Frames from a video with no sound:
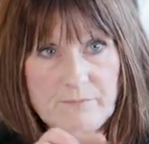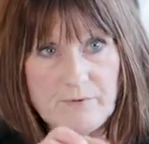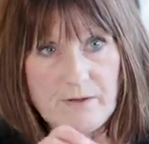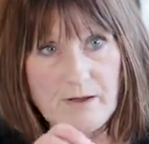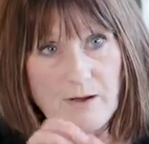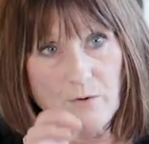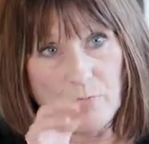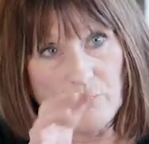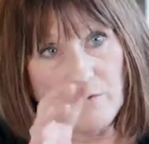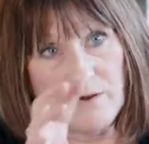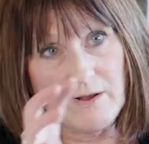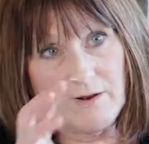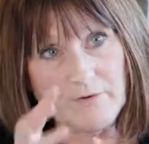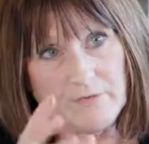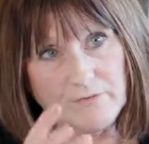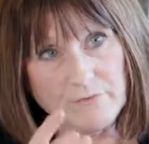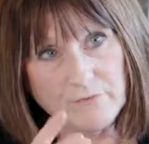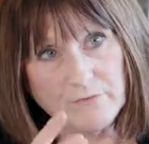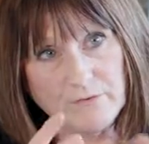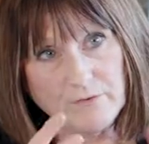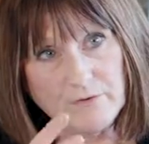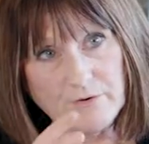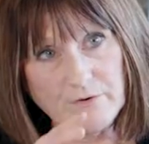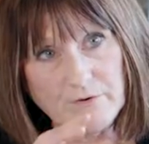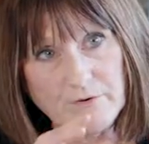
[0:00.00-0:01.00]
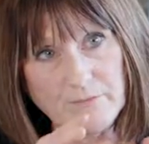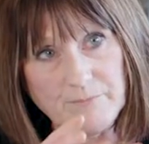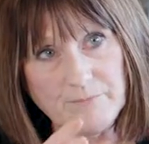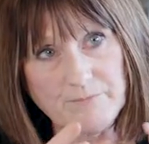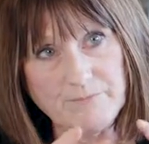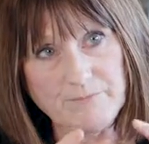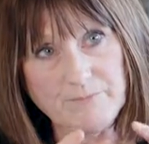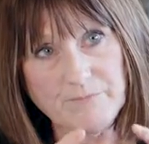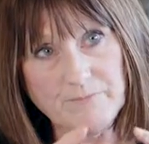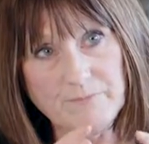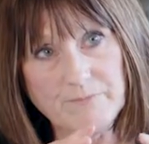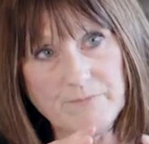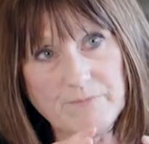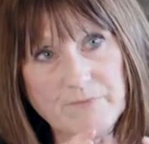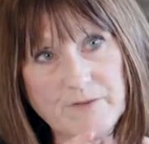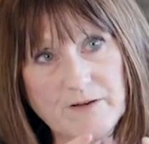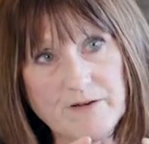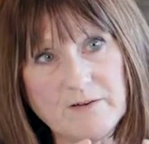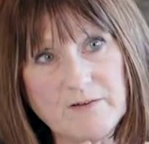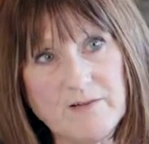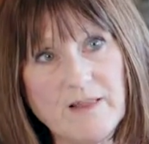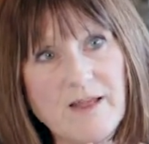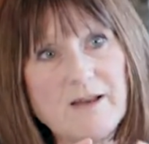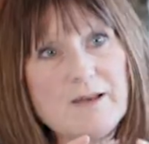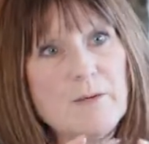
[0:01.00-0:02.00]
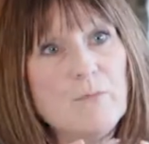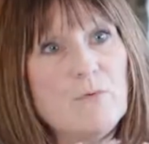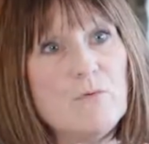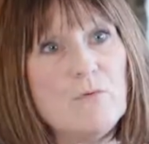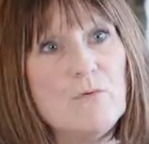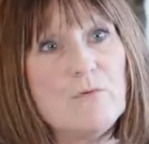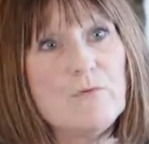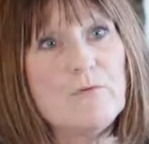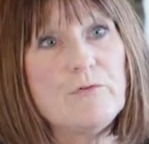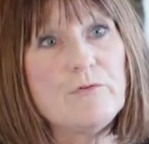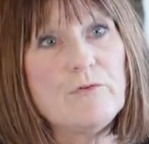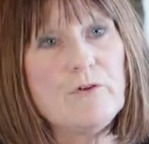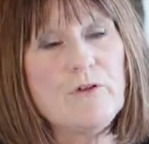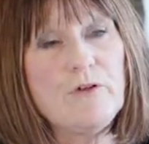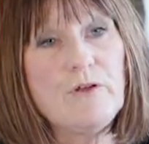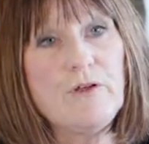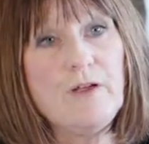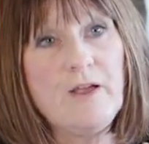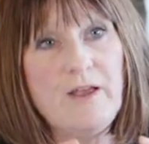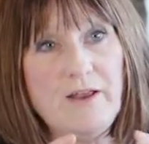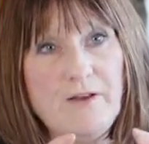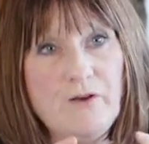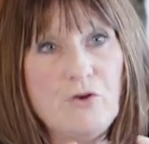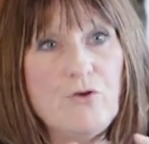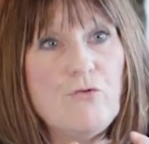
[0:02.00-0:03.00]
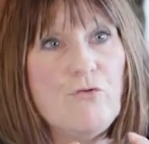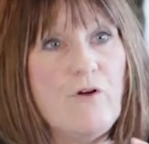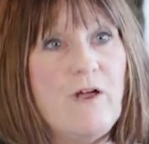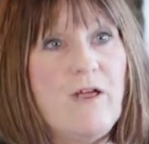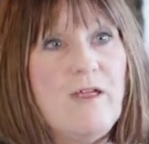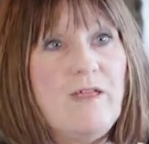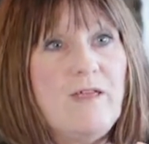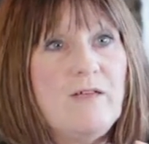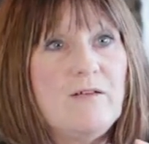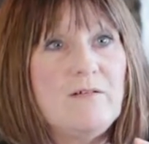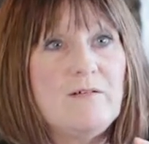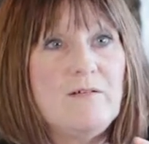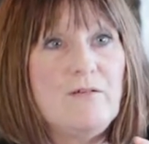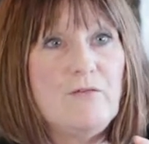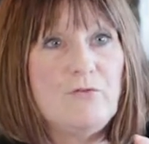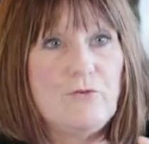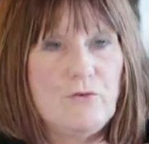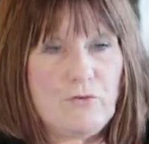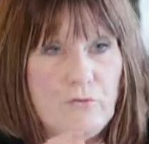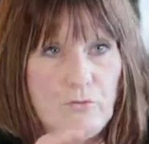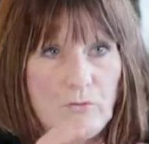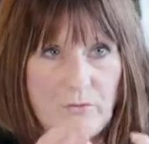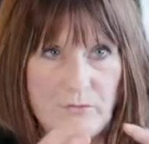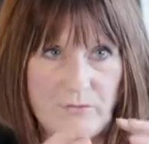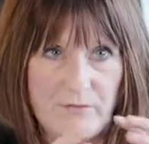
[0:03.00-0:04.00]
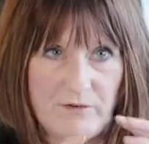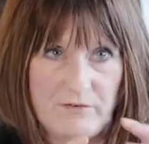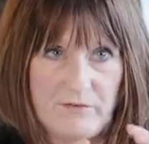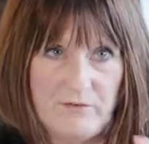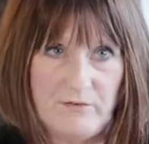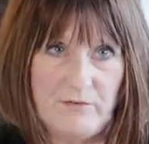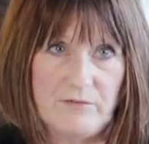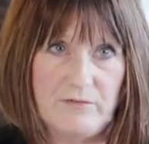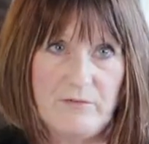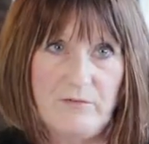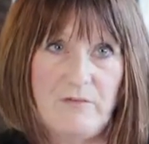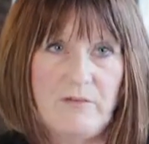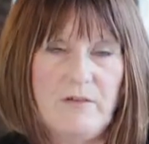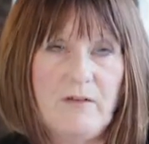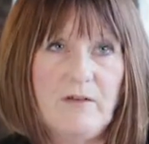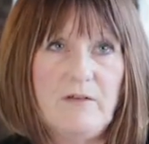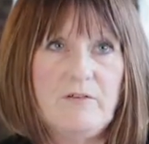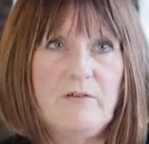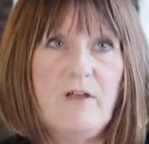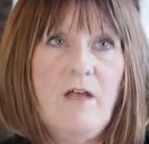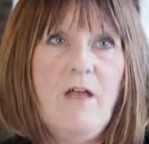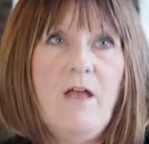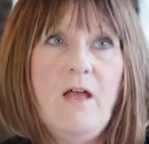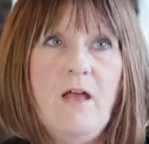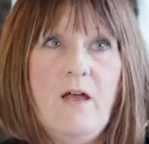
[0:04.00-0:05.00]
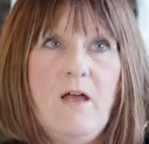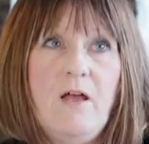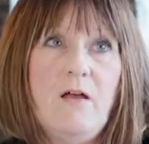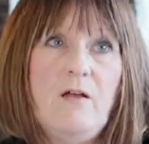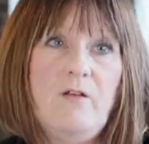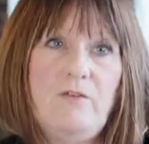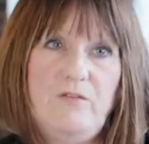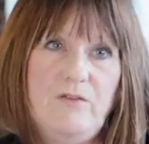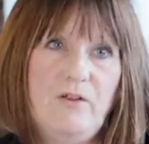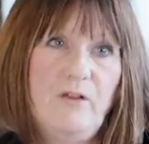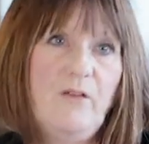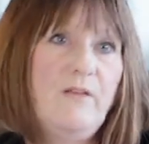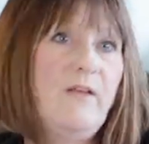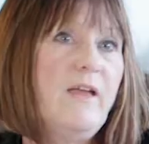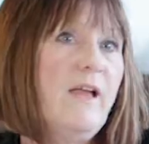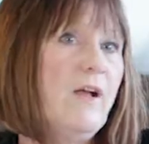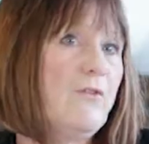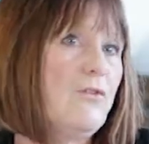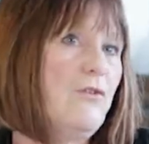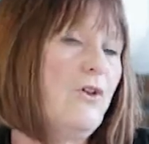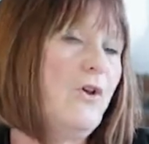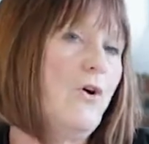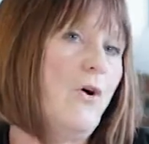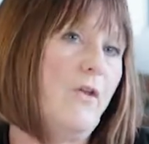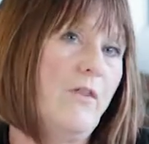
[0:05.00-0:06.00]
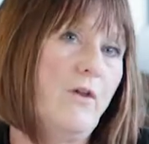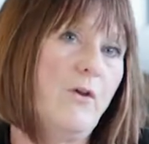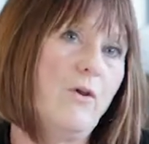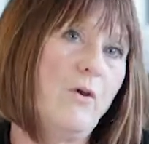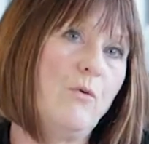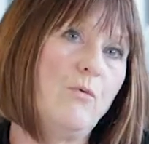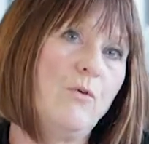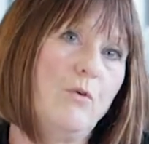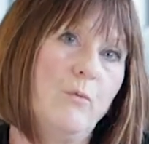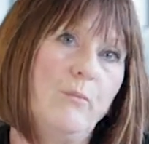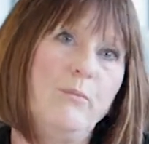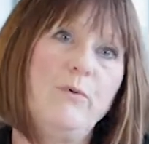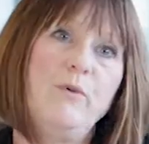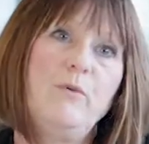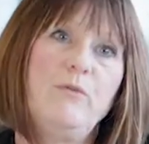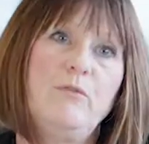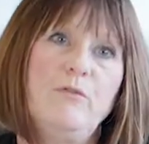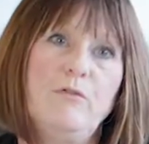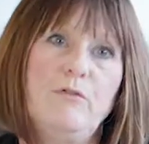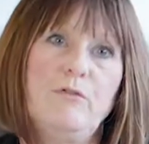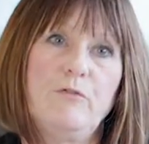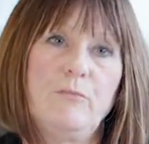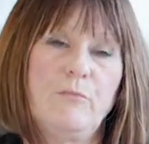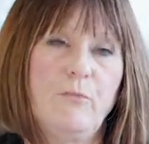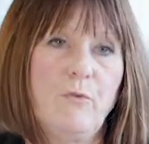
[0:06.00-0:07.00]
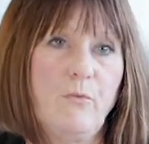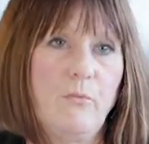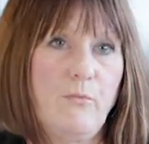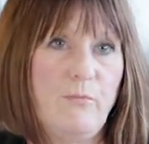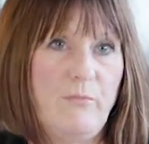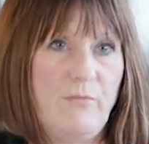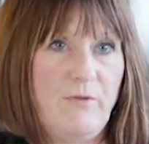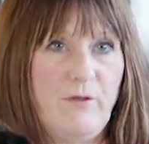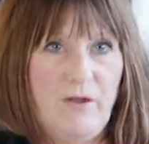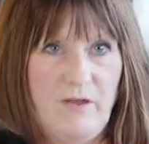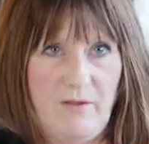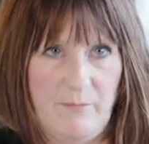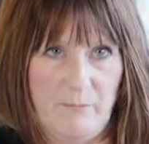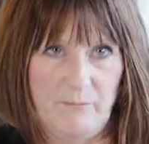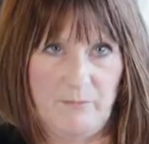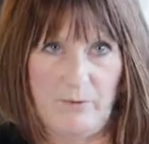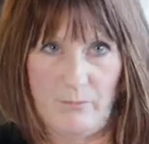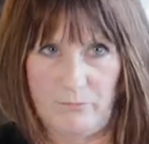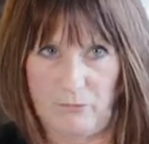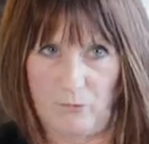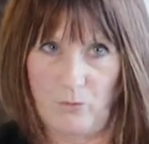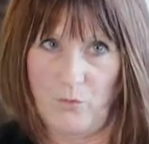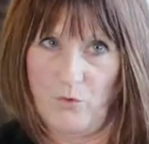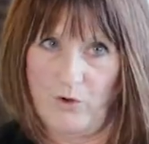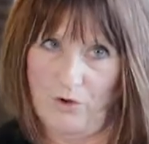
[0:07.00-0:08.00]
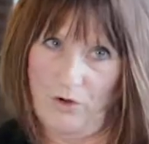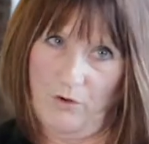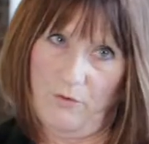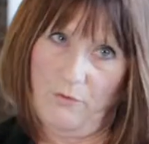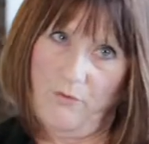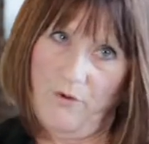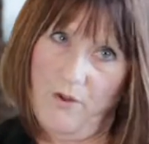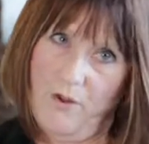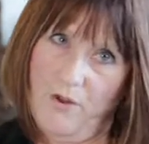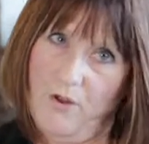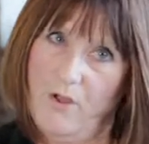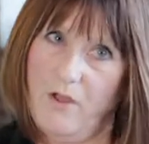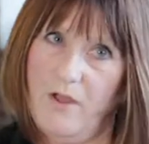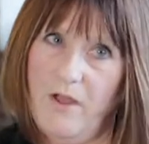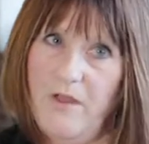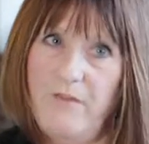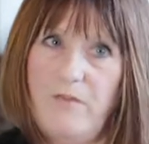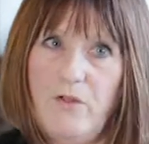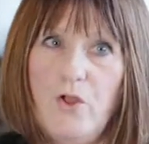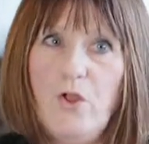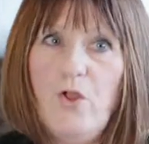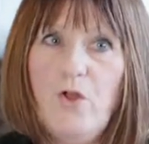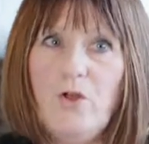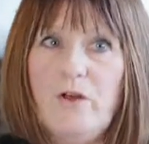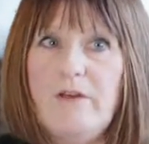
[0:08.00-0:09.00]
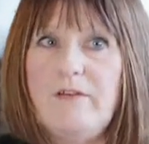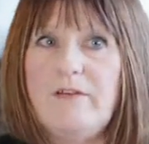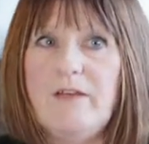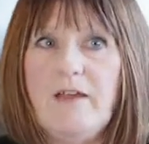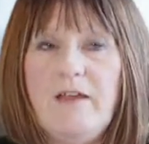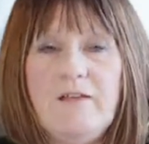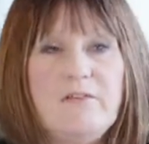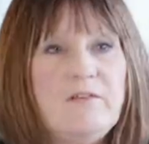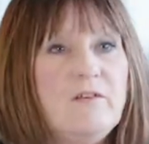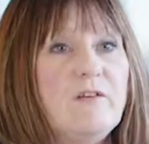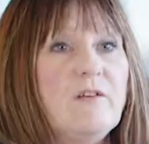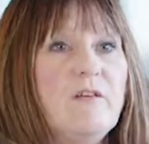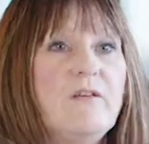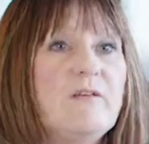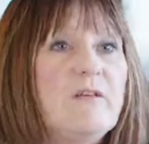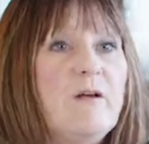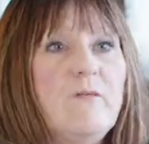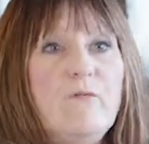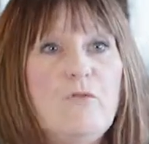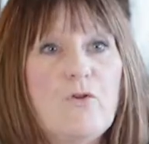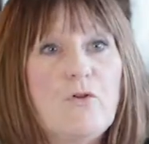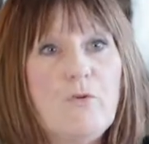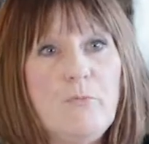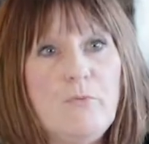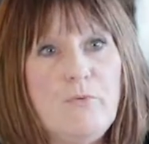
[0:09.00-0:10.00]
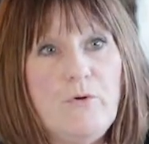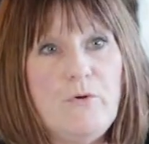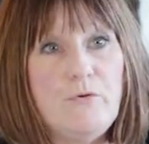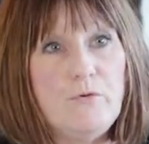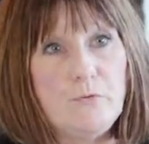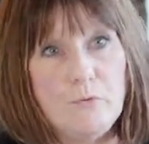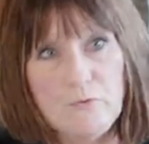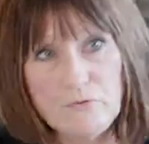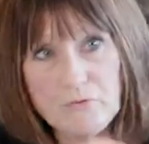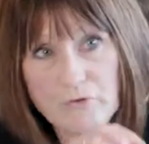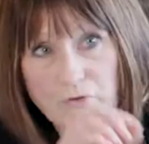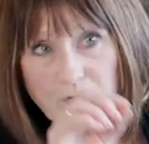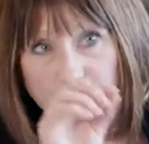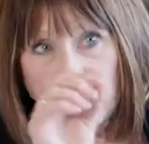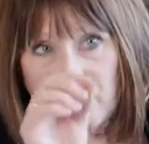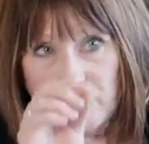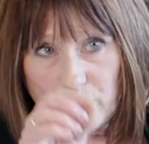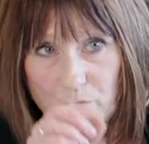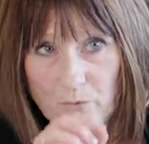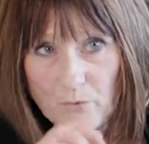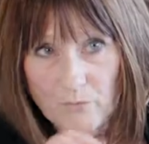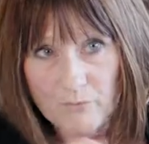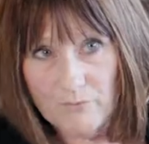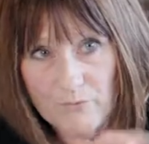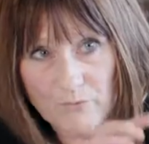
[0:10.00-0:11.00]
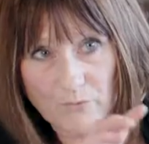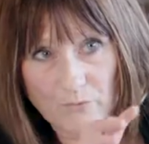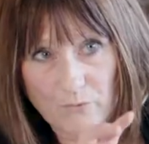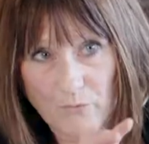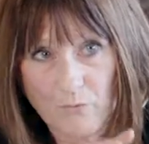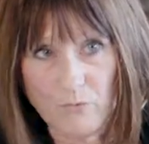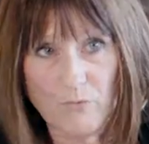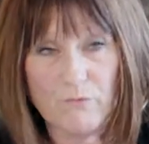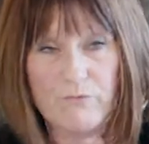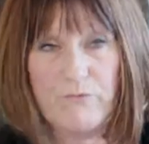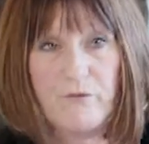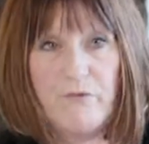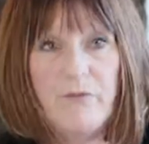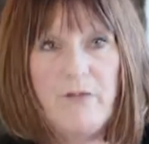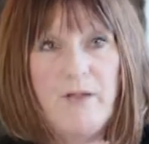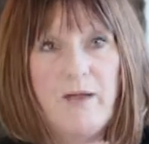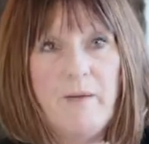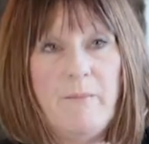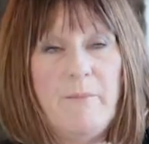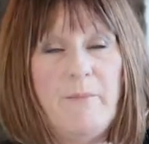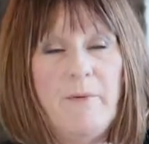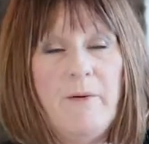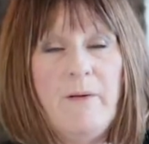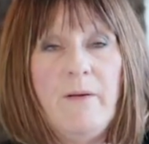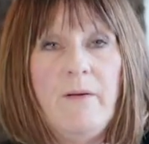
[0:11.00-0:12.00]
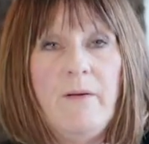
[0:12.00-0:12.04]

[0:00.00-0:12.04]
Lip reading: outlines for the little animals in a grey. Used to do the fittings and things until they actually got their own computers. But I'm talking in the early days, they didn't have the computers. We used to do them all for them.